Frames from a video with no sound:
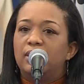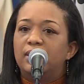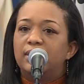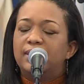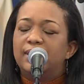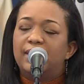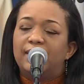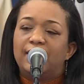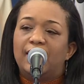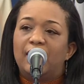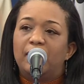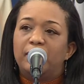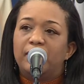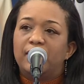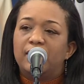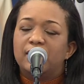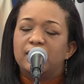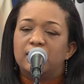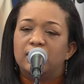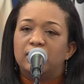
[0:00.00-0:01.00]

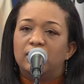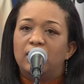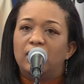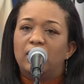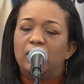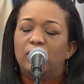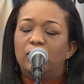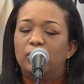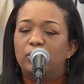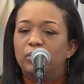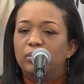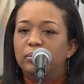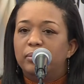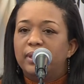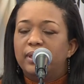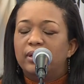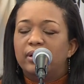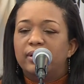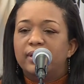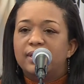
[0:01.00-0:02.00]
dynamics and how
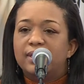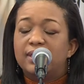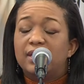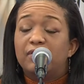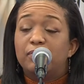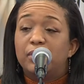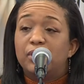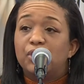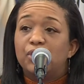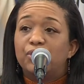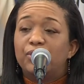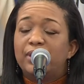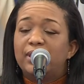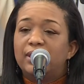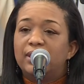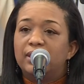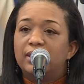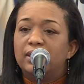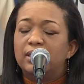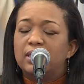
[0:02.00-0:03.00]
minorities have been
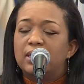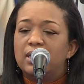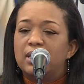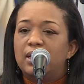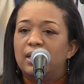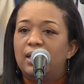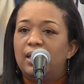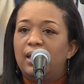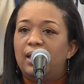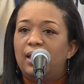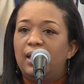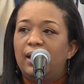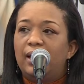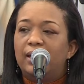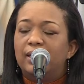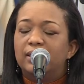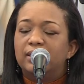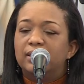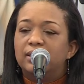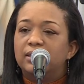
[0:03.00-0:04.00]
treated.
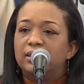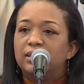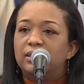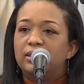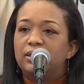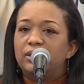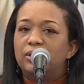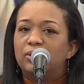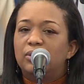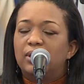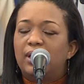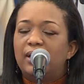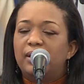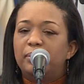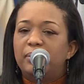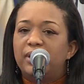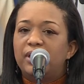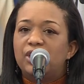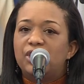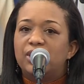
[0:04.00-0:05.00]
And a lot
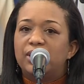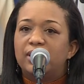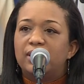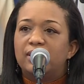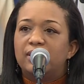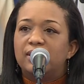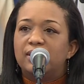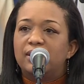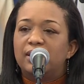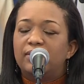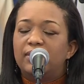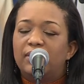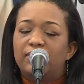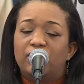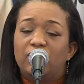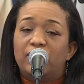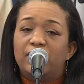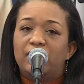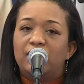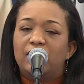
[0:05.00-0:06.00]
of patients, I've
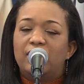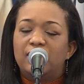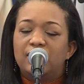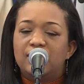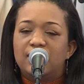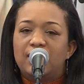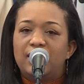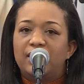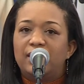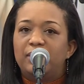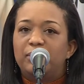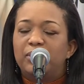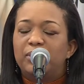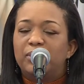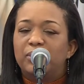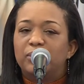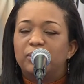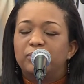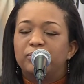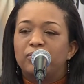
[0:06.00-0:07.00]
heard it all the time.
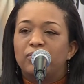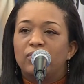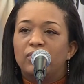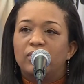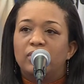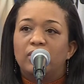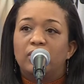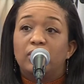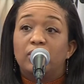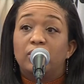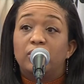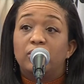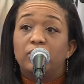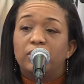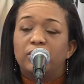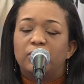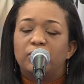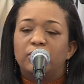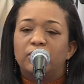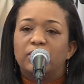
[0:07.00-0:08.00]
Oh,
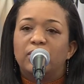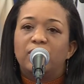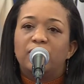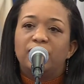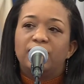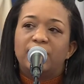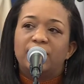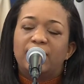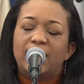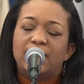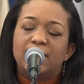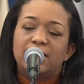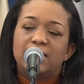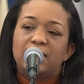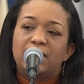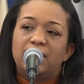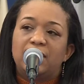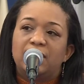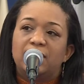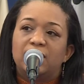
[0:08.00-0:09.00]
the COVID
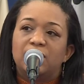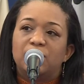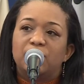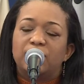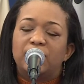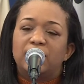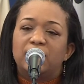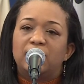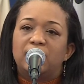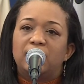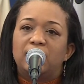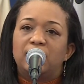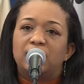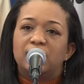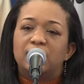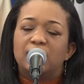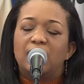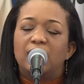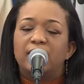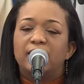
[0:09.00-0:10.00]
vaccine is really
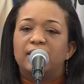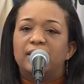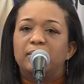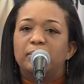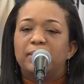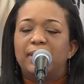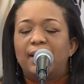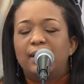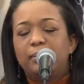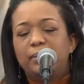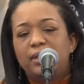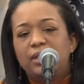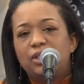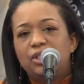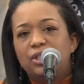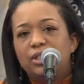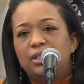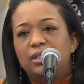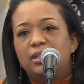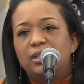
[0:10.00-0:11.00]
targeting Black
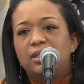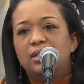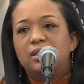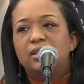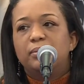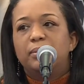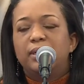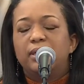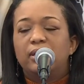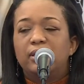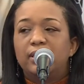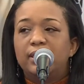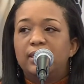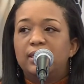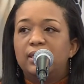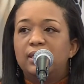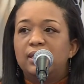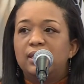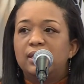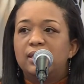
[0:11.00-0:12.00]
patients,
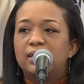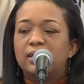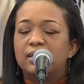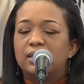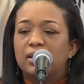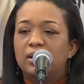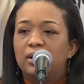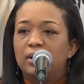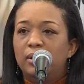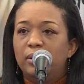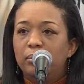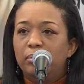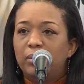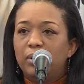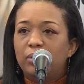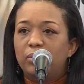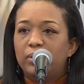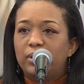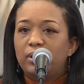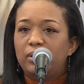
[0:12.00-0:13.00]
minorities,
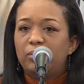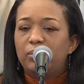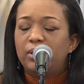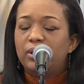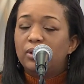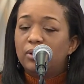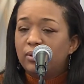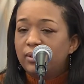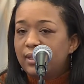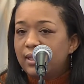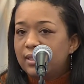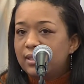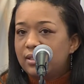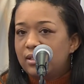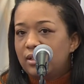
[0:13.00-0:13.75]
but we know that's